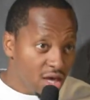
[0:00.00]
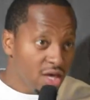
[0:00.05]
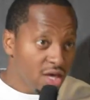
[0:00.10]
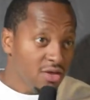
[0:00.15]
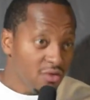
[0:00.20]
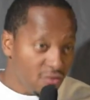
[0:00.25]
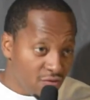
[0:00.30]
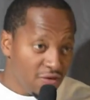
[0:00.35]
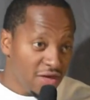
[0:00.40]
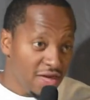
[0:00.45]

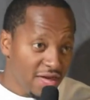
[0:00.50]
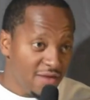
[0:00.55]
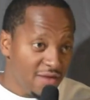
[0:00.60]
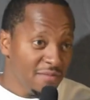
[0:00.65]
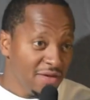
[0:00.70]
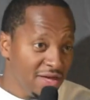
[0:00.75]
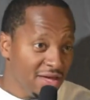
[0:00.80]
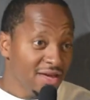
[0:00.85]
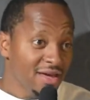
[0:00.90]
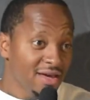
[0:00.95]
You feel
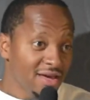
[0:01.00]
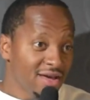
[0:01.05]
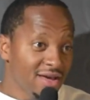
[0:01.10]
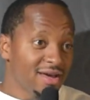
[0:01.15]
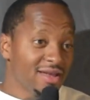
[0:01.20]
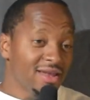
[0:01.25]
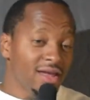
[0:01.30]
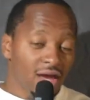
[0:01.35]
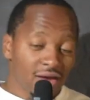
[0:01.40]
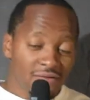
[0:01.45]
me?
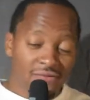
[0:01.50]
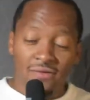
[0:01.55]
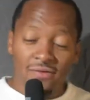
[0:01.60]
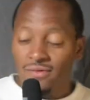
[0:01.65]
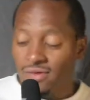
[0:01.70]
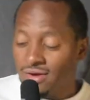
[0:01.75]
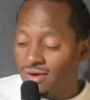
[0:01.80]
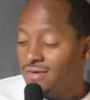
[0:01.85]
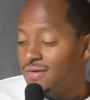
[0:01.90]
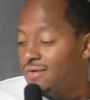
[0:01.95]
Like, for
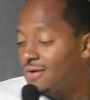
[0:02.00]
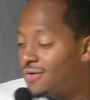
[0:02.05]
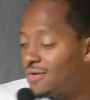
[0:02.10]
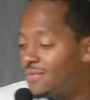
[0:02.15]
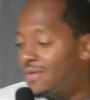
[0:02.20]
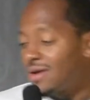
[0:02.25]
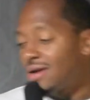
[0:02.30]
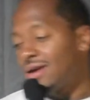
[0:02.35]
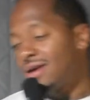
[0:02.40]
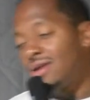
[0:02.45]
real, though,
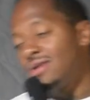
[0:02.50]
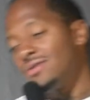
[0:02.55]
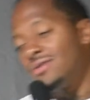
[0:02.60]
man.